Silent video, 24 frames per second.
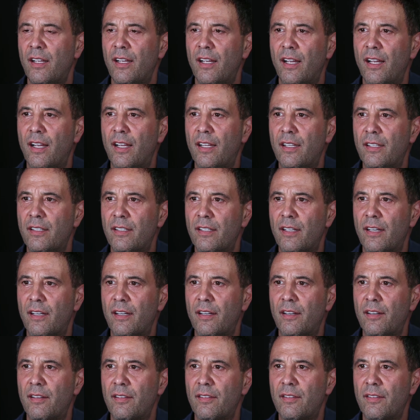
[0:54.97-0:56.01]
And
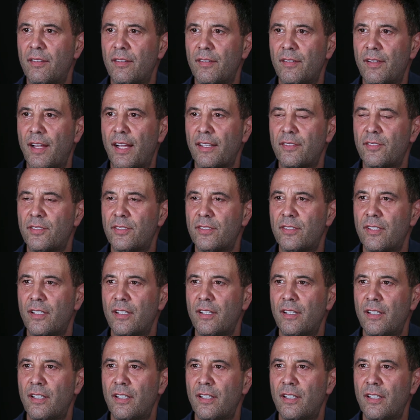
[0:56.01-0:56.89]
that's